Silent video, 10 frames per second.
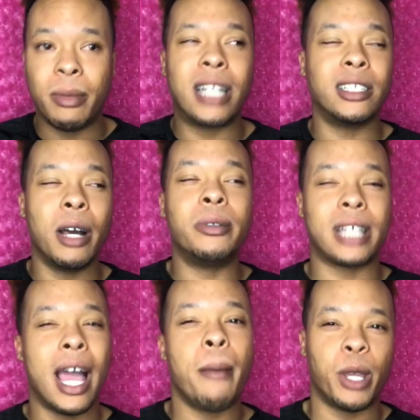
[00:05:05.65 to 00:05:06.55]
I think that was a
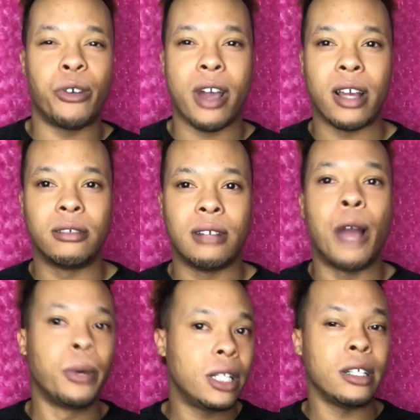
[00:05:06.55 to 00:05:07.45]
happy cry. I
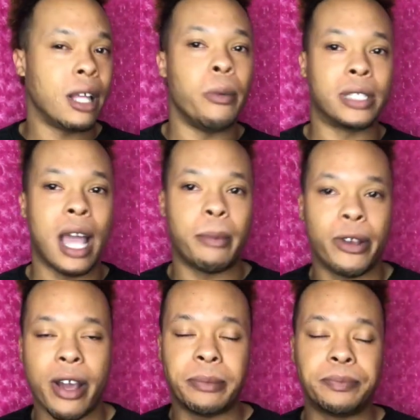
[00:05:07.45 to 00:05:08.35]
really think that was a happy
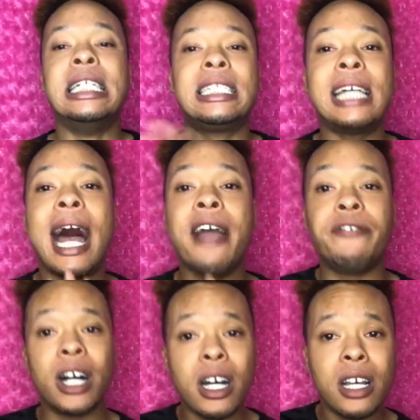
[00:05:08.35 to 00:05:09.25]
cry.
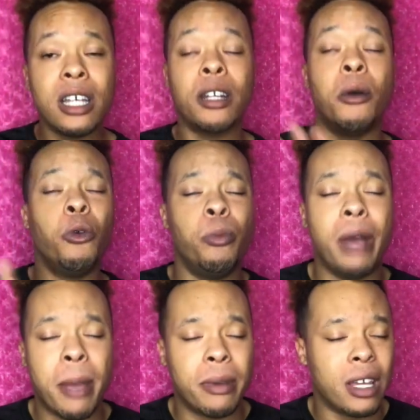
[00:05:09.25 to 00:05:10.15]
Tyvon, oh,
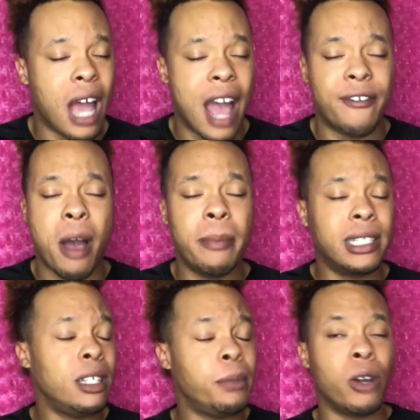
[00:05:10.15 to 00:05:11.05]
baby, if I
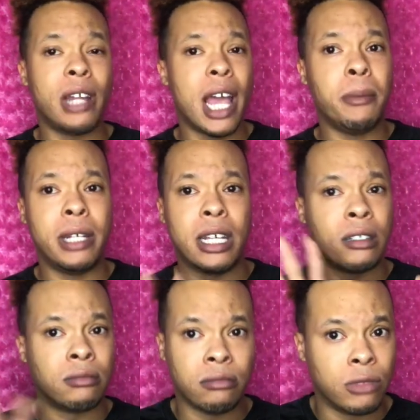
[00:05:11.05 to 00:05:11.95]
messed up your name,
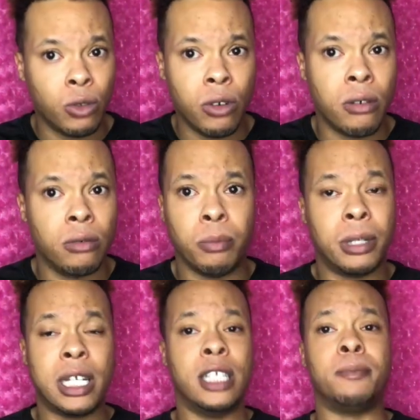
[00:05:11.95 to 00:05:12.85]
then, ooh,
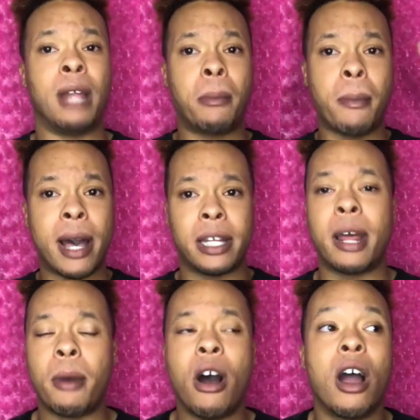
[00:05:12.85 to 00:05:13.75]
Please, blame my mind,
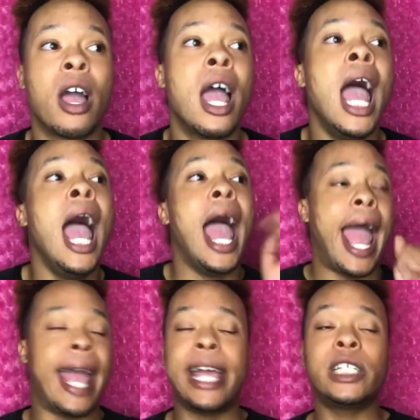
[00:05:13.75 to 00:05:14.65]
not my heart.
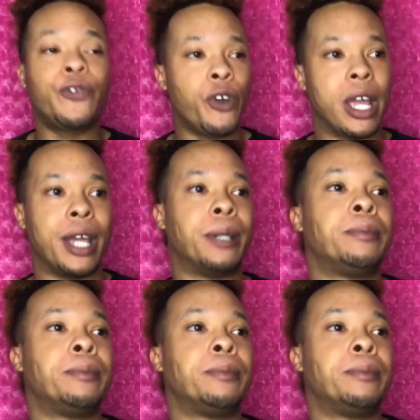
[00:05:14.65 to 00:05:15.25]
And his friend.